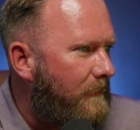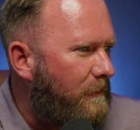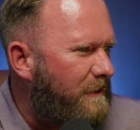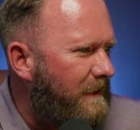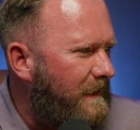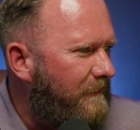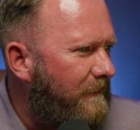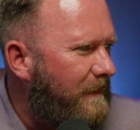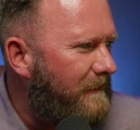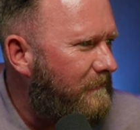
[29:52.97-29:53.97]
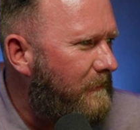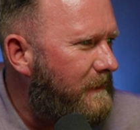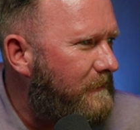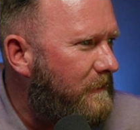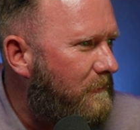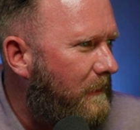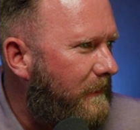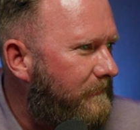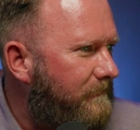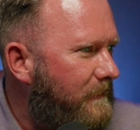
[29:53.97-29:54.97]
Or Geneva. Which
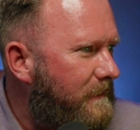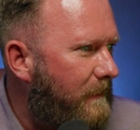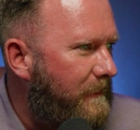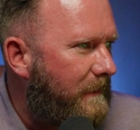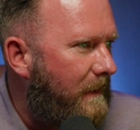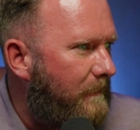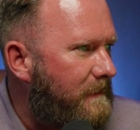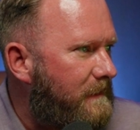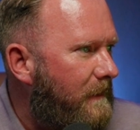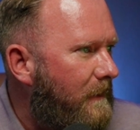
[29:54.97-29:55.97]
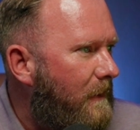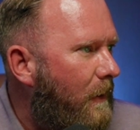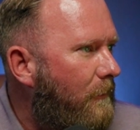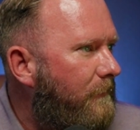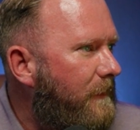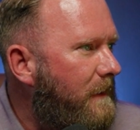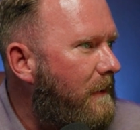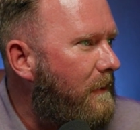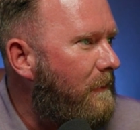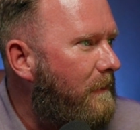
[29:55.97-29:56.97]
one? You tell me in the comments.
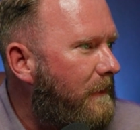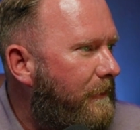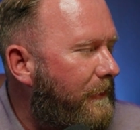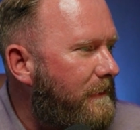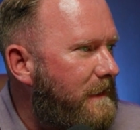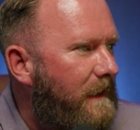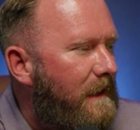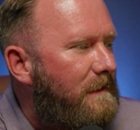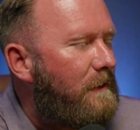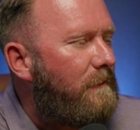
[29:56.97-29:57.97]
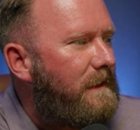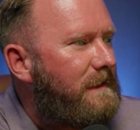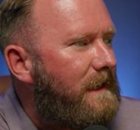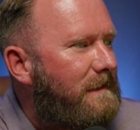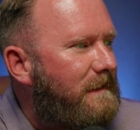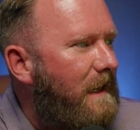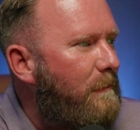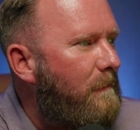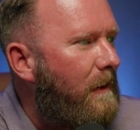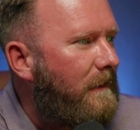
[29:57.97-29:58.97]
Oviedo 13. So these
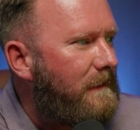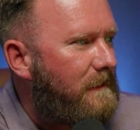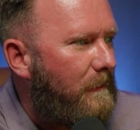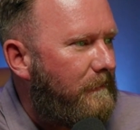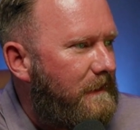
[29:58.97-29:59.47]
stable markets